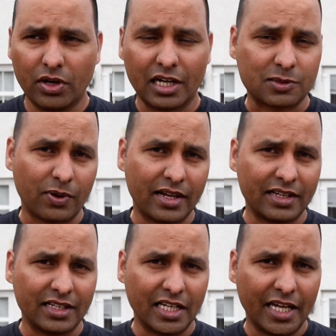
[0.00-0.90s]

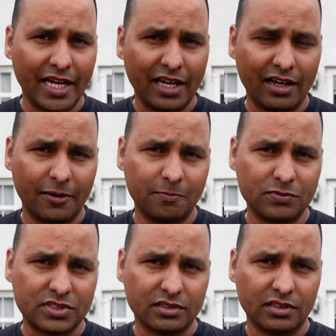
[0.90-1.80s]
explaining
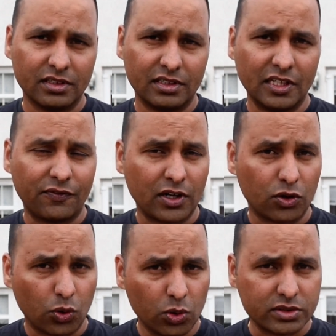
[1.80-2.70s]

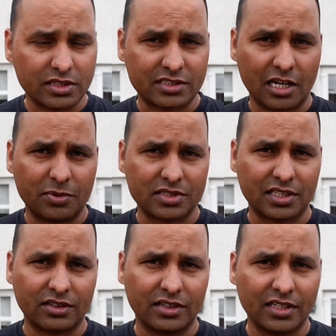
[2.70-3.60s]
different roles in
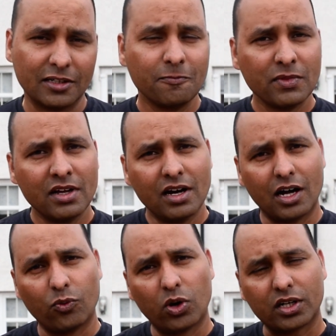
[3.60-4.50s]
cybersecurity
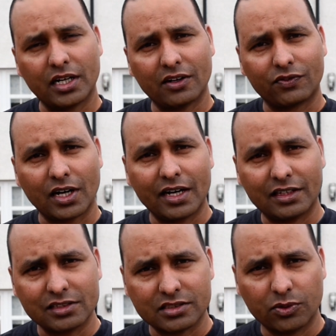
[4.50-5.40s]
and what kind of
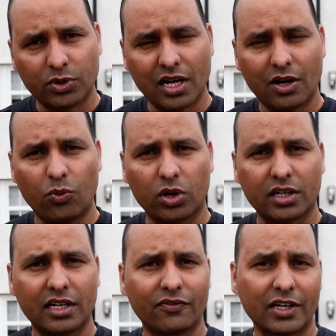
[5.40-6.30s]
titles they would have,
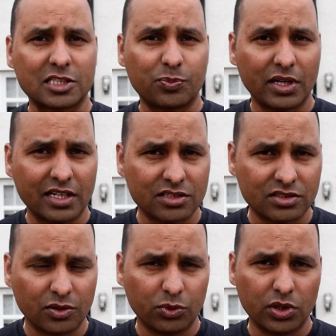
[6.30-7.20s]
what kind of
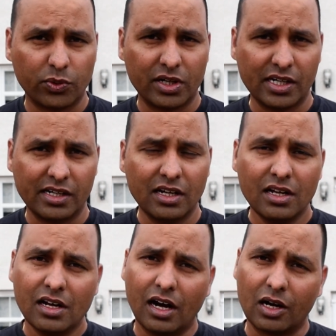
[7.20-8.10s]
experience you would need,
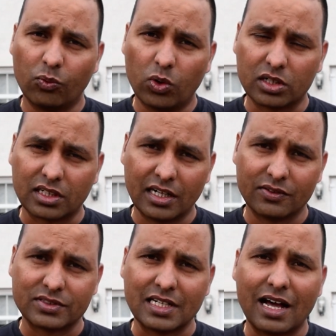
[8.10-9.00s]
and what
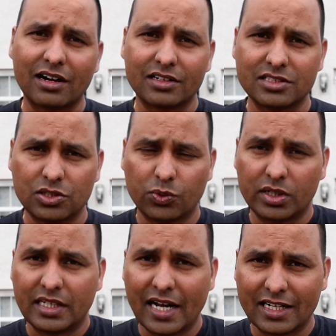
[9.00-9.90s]
kind of salaries you
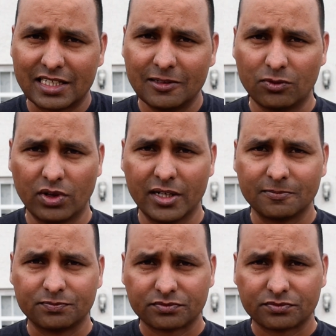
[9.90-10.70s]
would get, right?